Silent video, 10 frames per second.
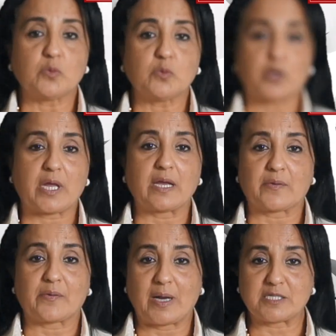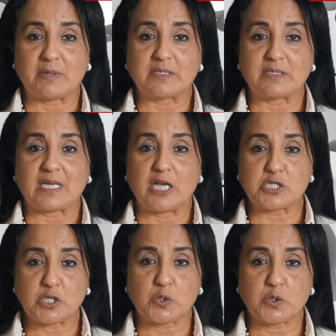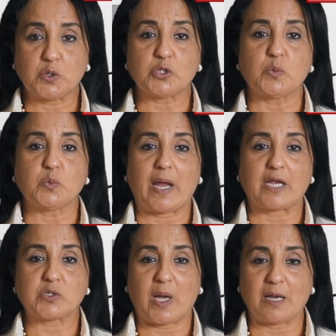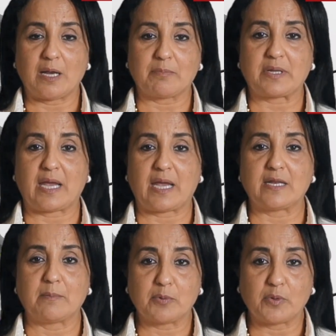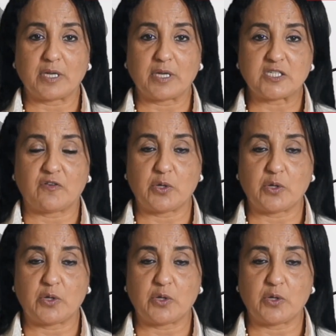working arrangement is a good way to help retain employees for your